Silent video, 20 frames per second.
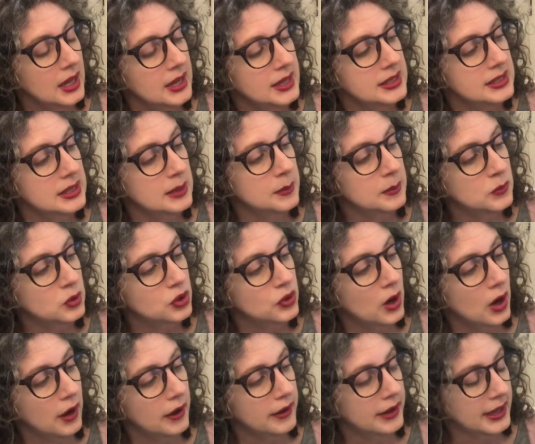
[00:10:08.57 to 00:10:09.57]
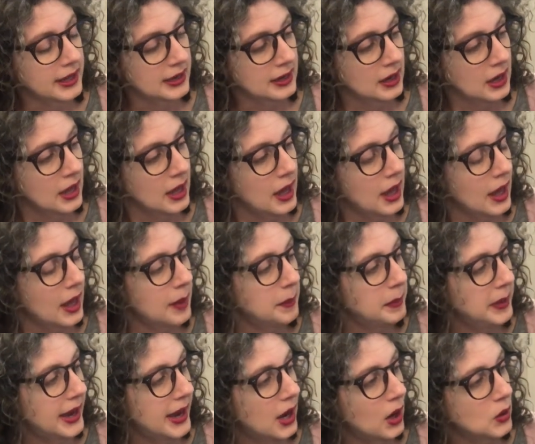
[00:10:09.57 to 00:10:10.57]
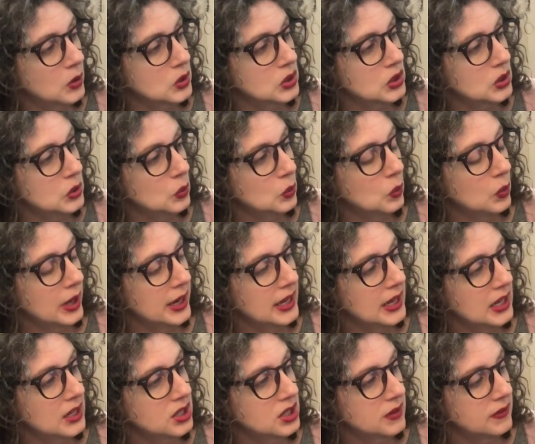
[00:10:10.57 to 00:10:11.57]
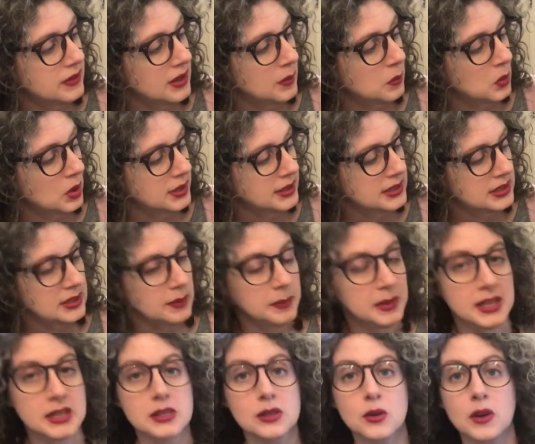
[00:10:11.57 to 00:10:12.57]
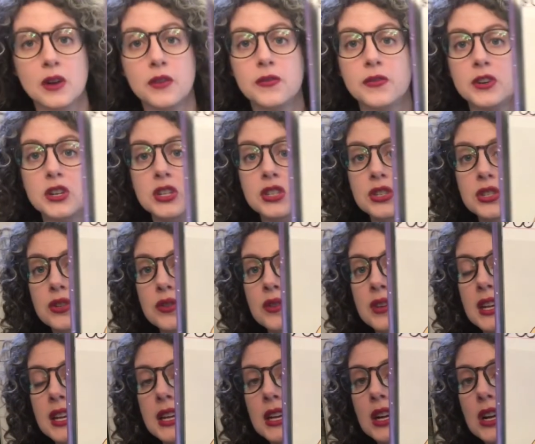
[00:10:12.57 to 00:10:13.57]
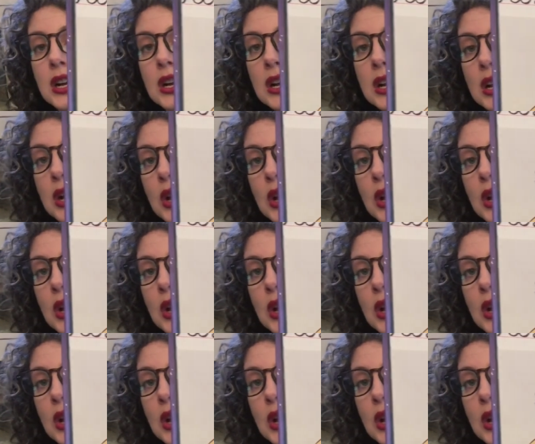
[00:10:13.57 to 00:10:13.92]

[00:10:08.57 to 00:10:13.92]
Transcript: some drawing about what each of them wants to be. So our first student here